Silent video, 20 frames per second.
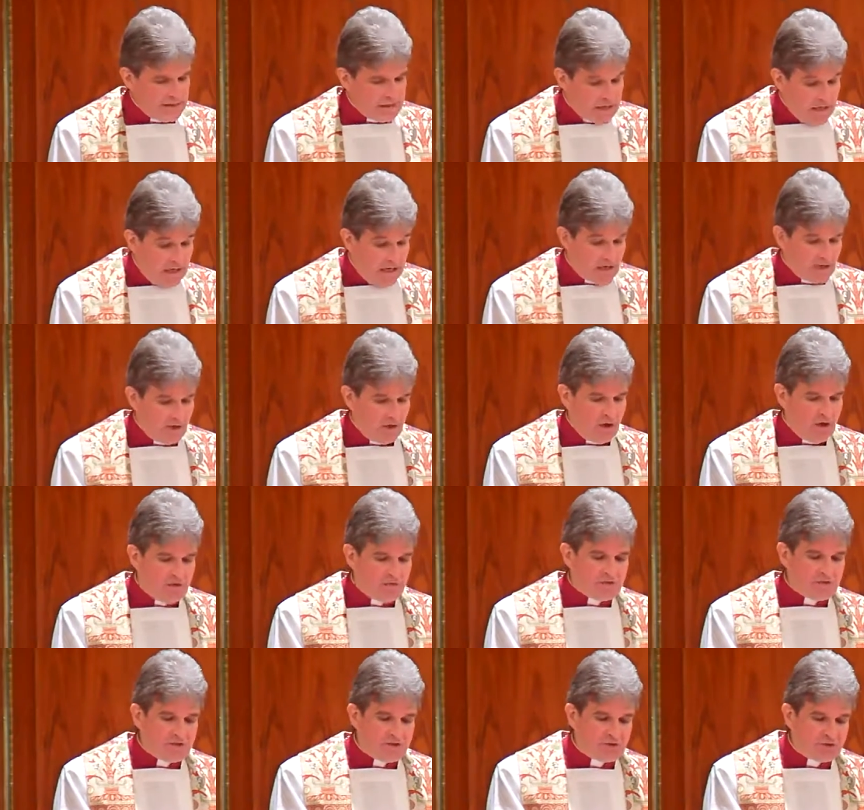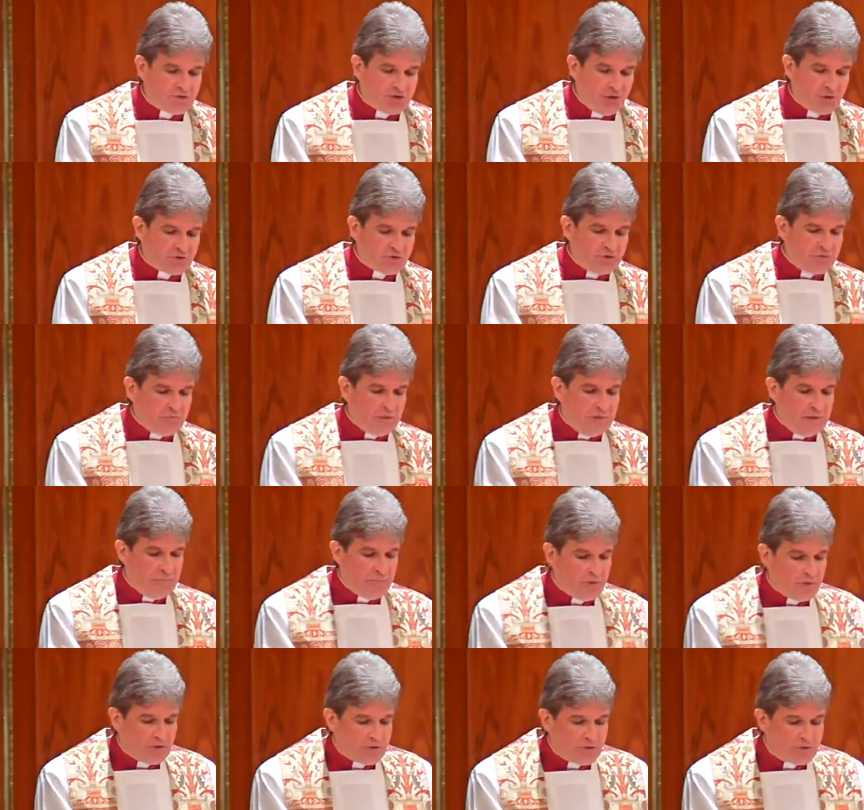God loves his chosen
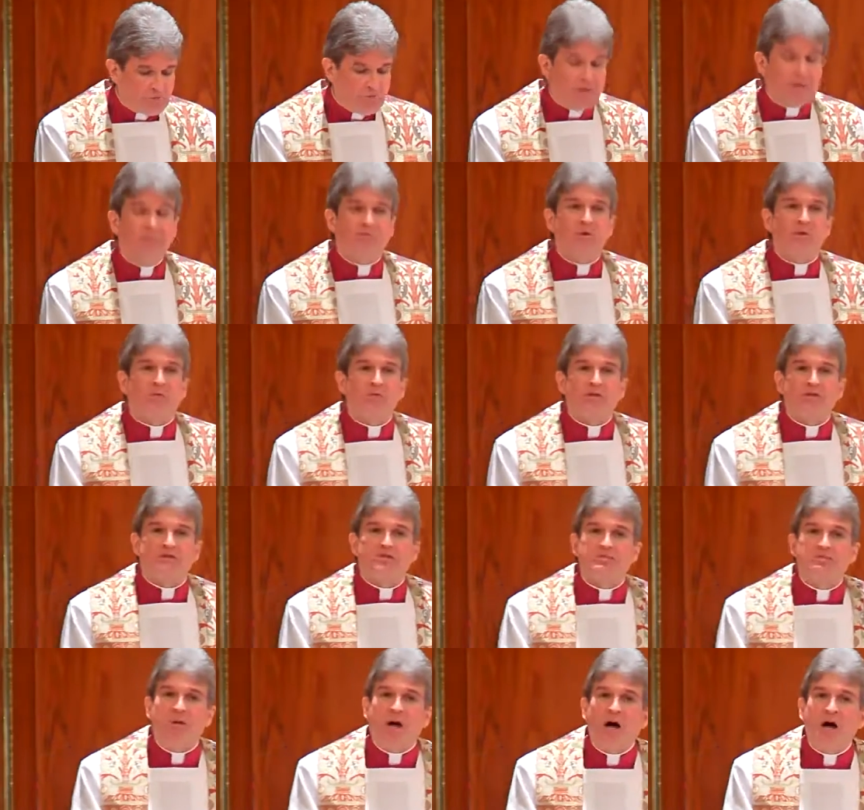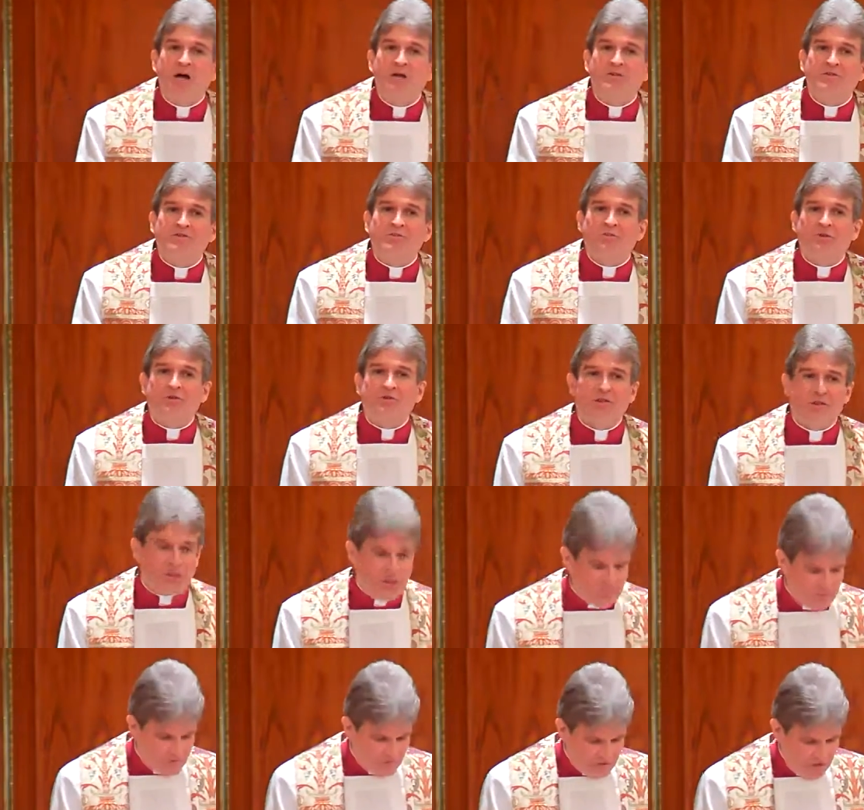people, and his people respond with
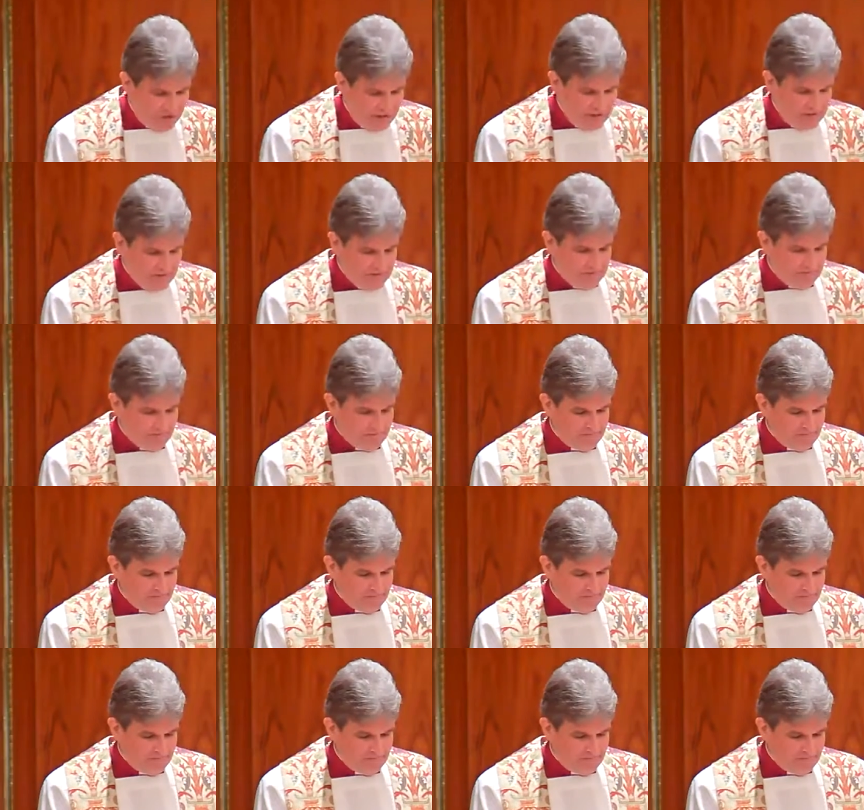love of God.